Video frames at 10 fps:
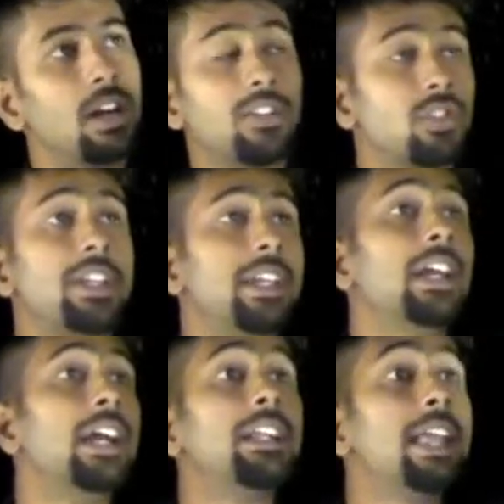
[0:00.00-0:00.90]

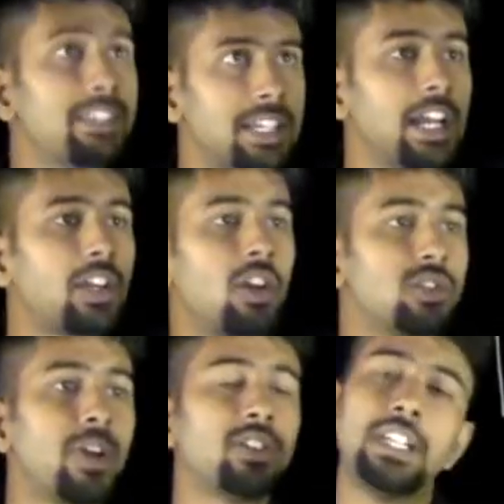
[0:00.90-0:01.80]
It takes
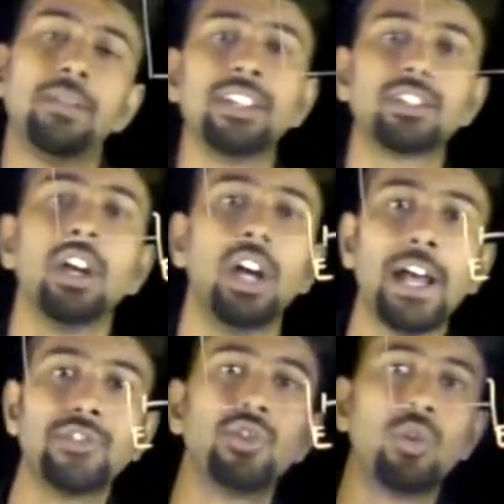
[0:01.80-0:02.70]
electrons, because anyways,
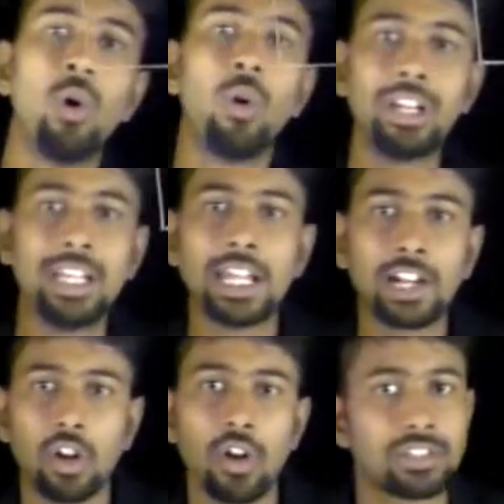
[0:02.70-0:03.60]
as you know, only
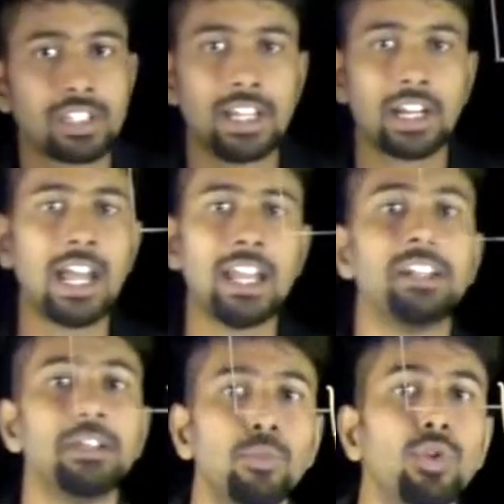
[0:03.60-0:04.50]
electrons in
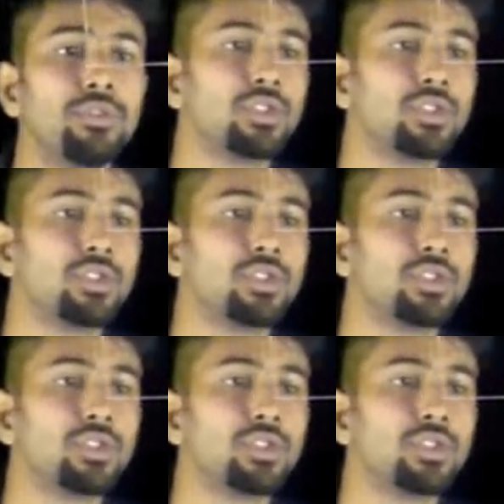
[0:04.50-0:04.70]
reality move.